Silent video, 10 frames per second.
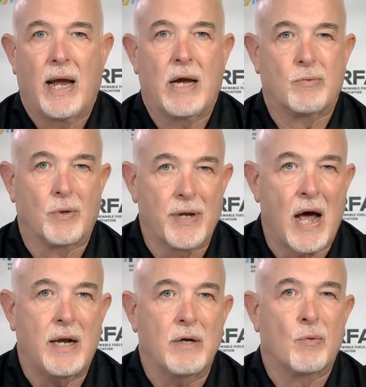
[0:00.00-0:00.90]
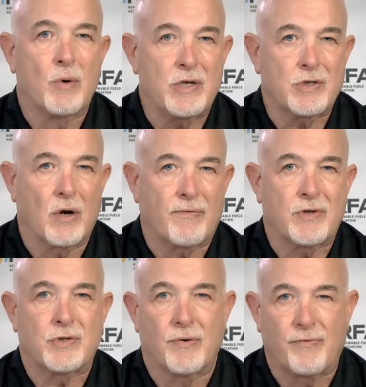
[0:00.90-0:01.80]
and will not
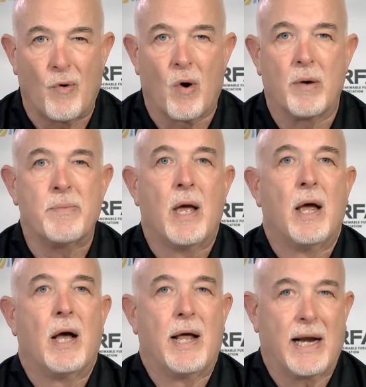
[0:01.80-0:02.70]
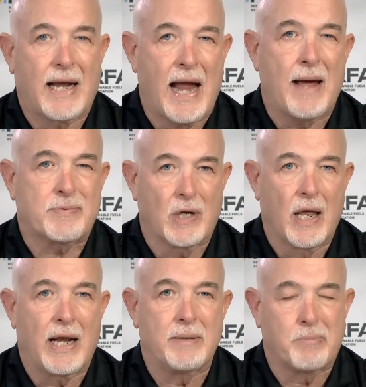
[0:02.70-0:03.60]
resurface to form an
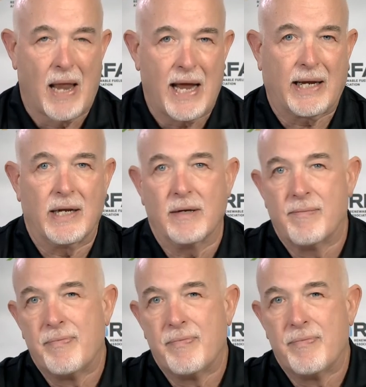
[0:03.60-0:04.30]
encapsulating blanket.